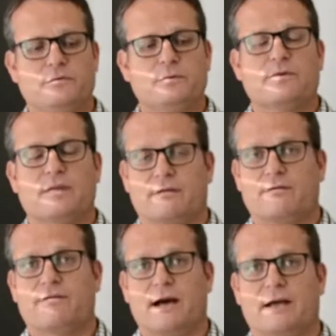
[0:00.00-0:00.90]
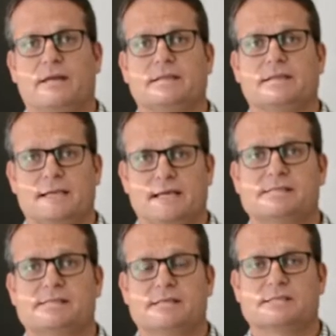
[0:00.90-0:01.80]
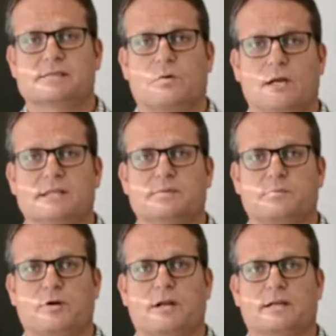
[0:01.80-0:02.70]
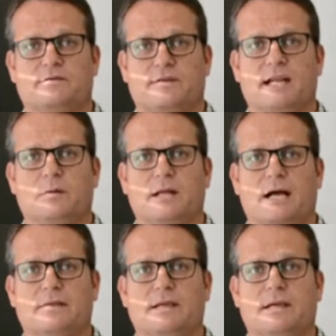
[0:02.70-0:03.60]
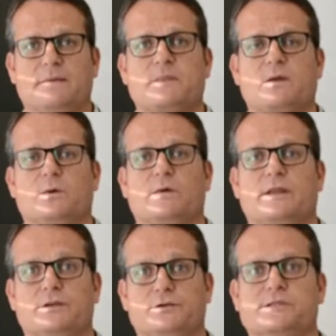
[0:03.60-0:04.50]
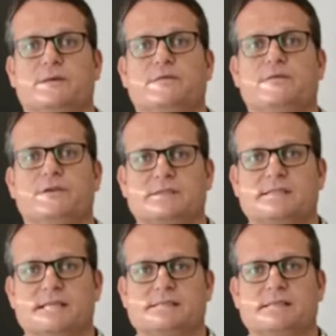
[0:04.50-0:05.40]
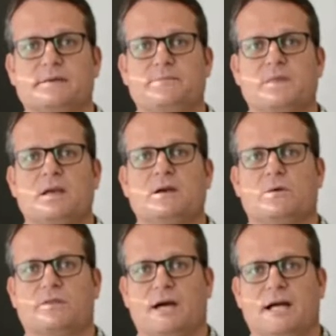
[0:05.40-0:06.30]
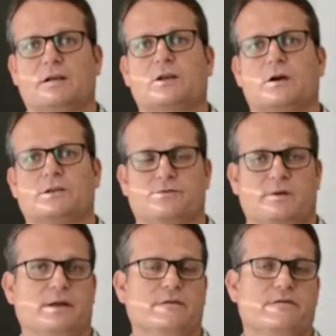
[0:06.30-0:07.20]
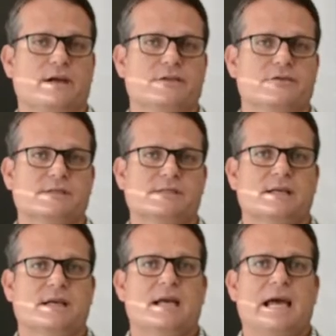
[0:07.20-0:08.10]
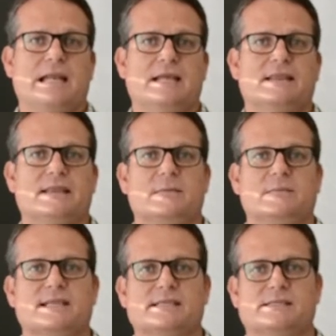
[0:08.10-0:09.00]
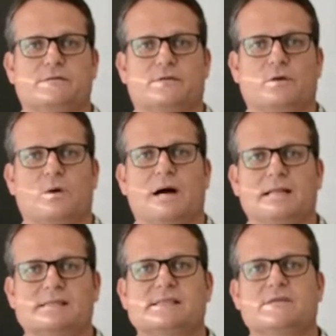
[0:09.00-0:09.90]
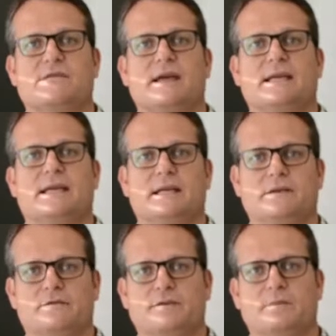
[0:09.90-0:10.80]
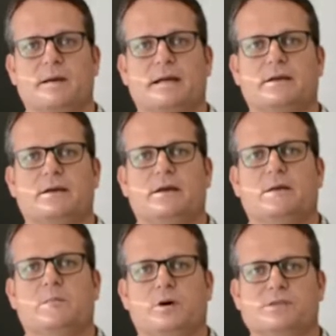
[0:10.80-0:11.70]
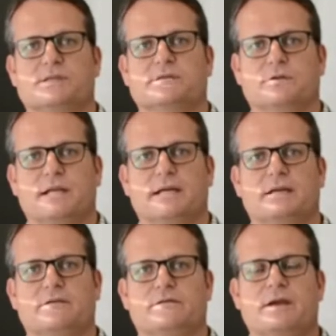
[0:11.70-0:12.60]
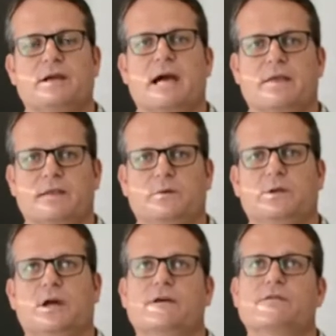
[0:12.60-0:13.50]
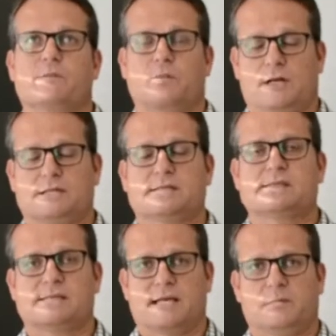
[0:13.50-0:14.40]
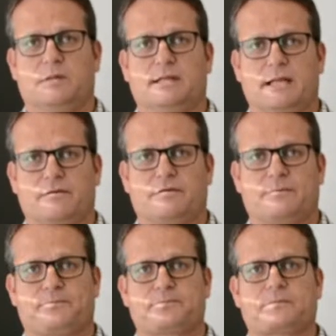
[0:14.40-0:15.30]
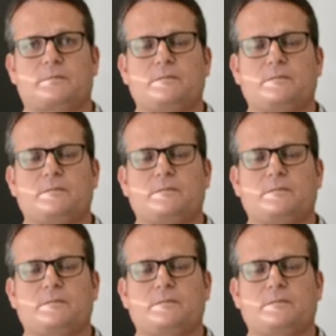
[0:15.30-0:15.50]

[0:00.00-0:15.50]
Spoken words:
If we then find that yes, there's a quality product available out there, we will then do some field testing with higher class remanufacturers and let them test it for a while and see if they get any feedback, positive or negative, and then we know if the product is stable enough.